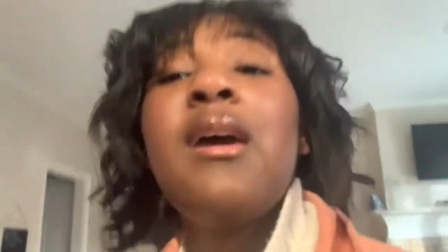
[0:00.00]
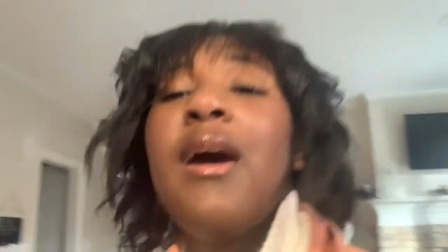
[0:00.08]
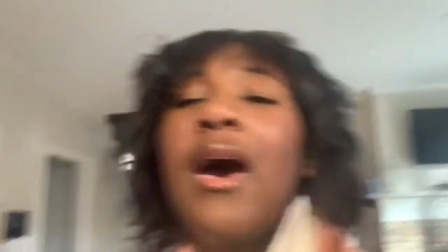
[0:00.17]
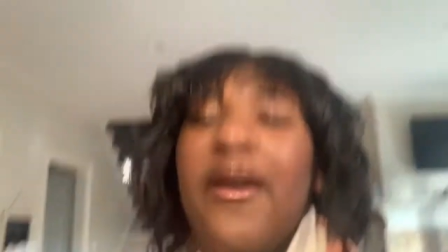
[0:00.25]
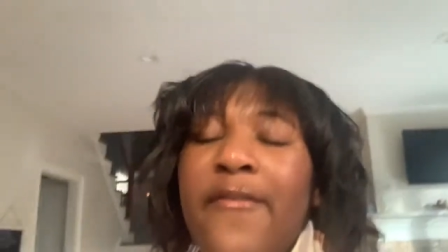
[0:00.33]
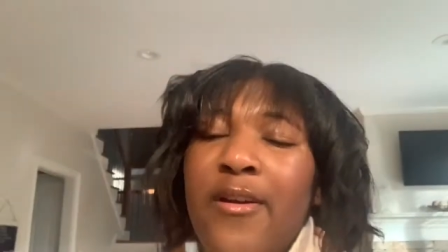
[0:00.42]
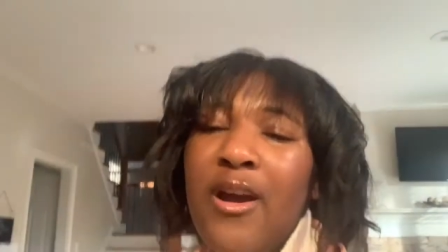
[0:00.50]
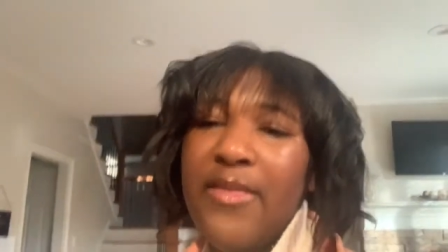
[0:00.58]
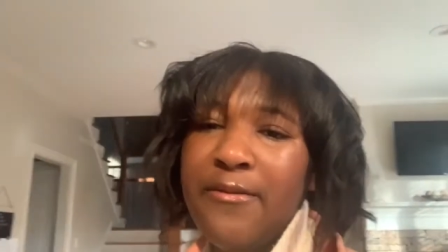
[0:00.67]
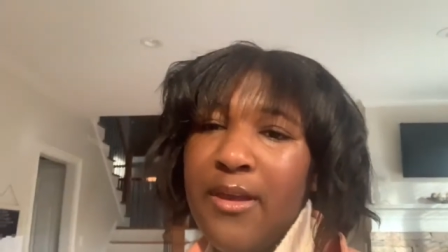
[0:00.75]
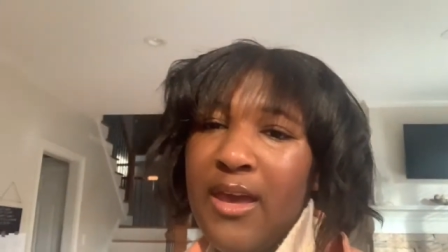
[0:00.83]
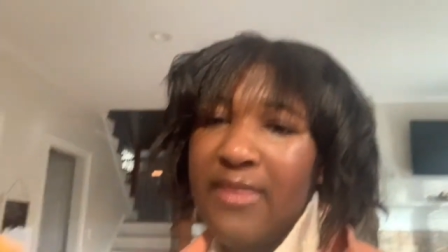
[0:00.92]
I forgot
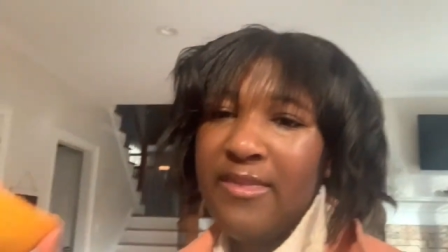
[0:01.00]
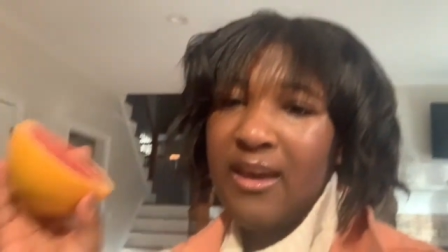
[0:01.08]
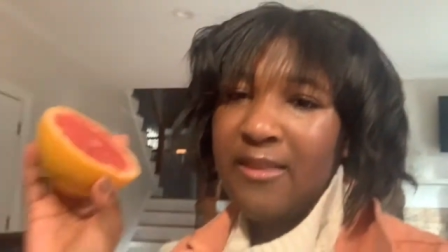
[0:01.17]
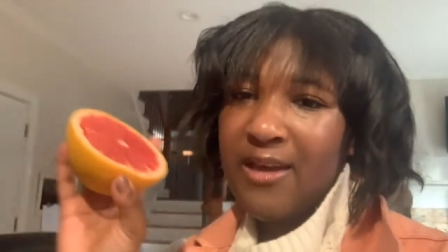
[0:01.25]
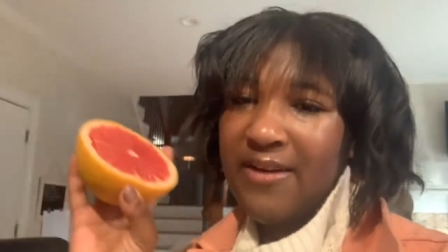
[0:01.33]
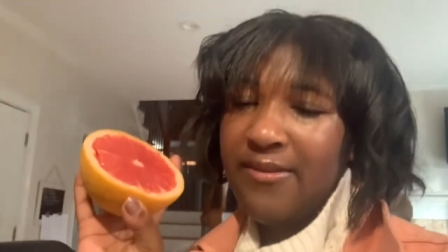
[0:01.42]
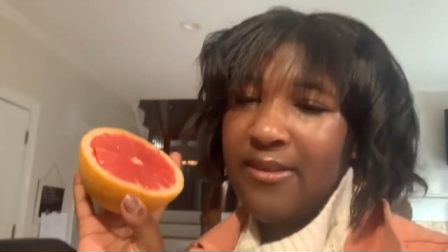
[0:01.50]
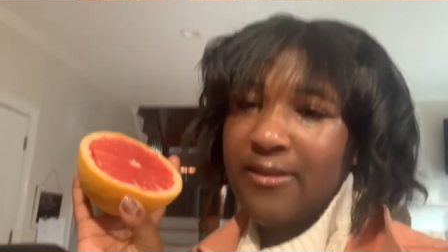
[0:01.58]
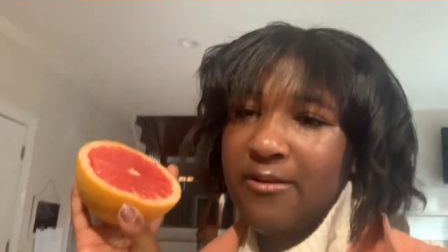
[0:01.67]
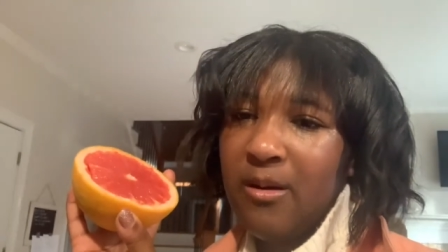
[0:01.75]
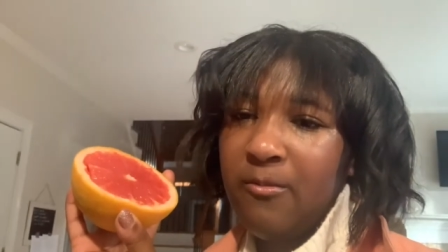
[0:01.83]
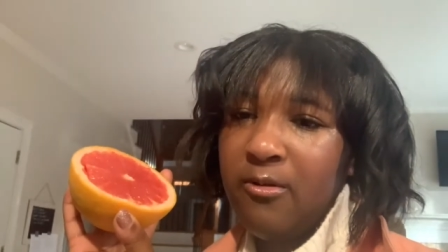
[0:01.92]
that we had the other half of this
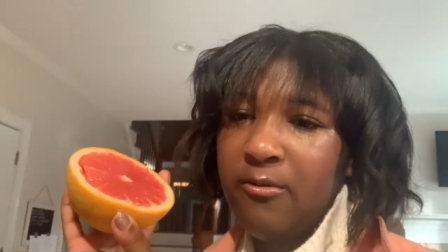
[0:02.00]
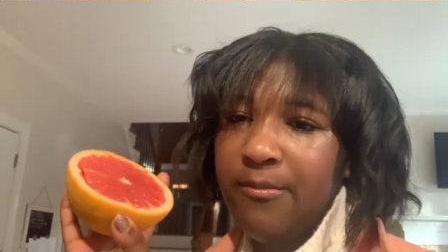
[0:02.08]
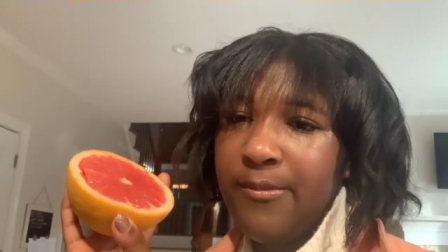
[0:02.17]
grapefruit from